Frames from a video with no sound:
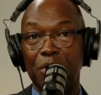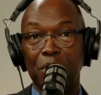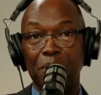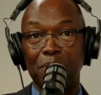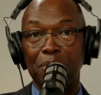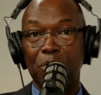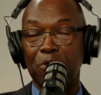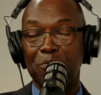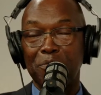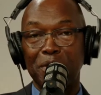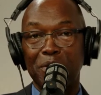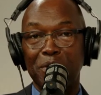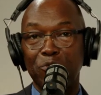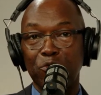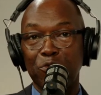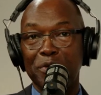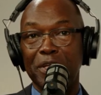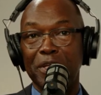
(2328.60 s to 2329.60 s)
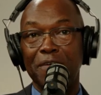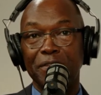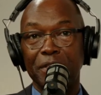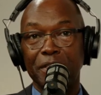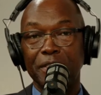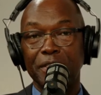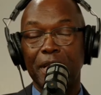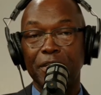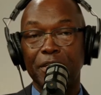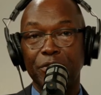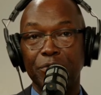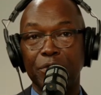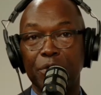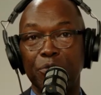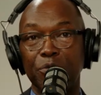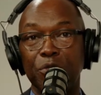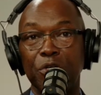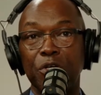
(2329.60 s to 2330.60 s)
both men and women have
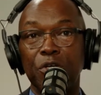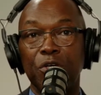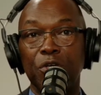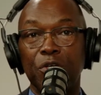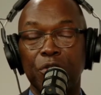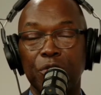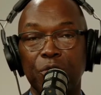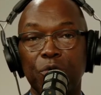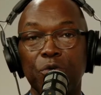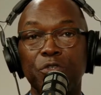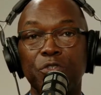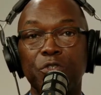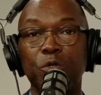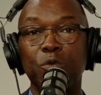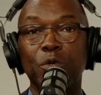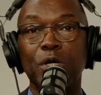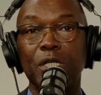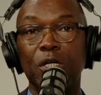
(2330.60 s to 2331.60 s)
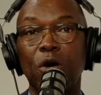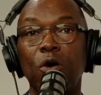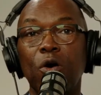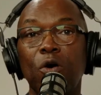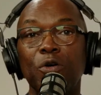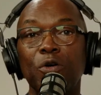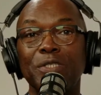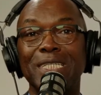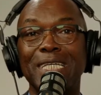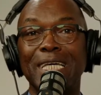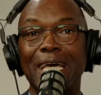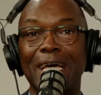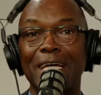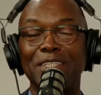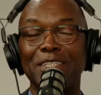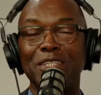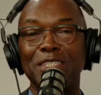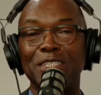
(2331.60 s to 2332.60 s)
testosterone. Those are what cause
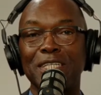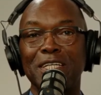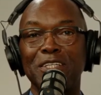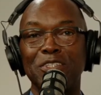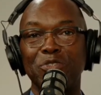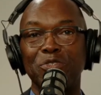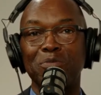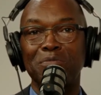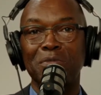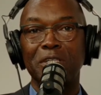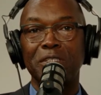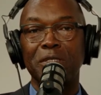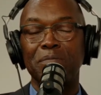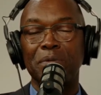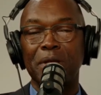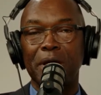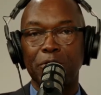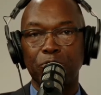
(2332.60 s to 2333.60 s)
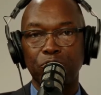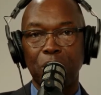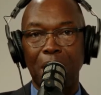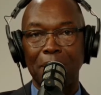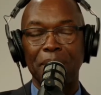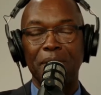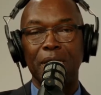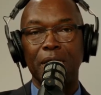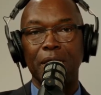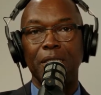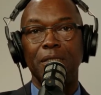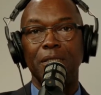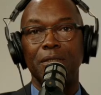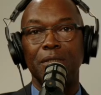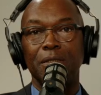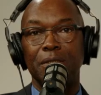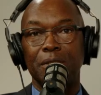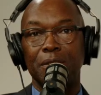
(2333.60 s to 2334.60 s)
cancer cells to multiply rapidly.
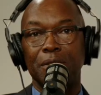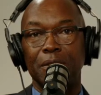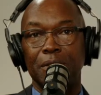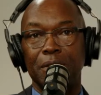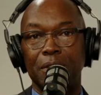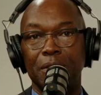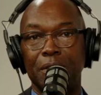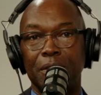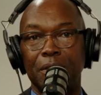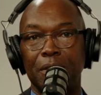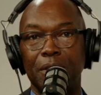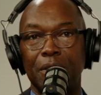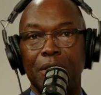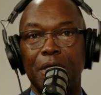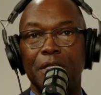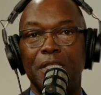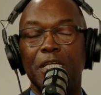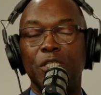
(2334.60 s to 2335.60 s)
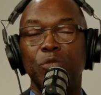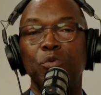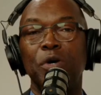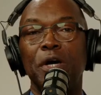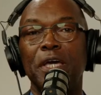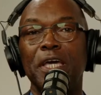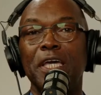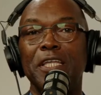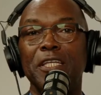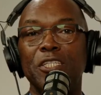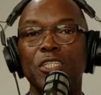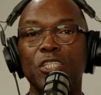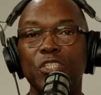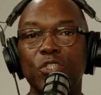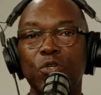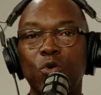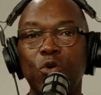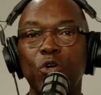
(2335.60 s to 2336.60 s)
That's why it is
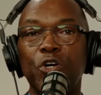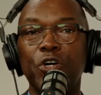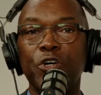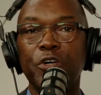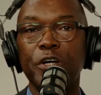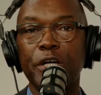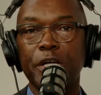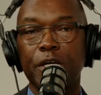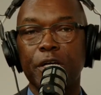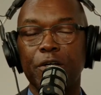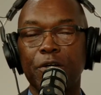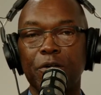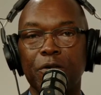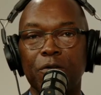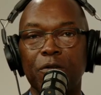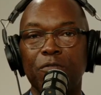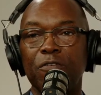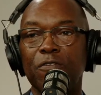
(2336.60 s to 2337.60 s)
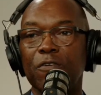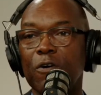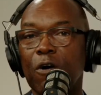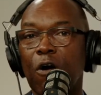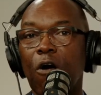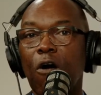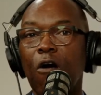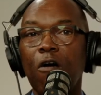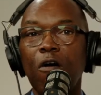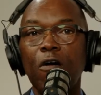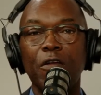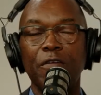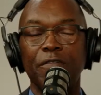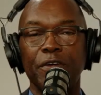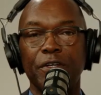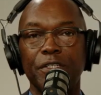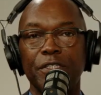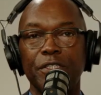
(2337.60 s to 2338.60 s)
so critical for all
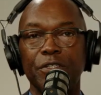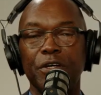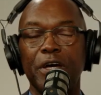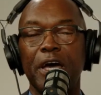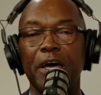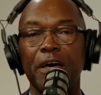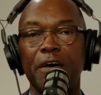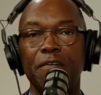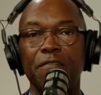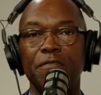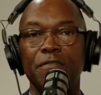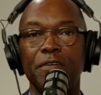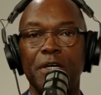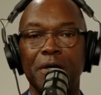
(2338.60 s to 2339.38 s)
of us to have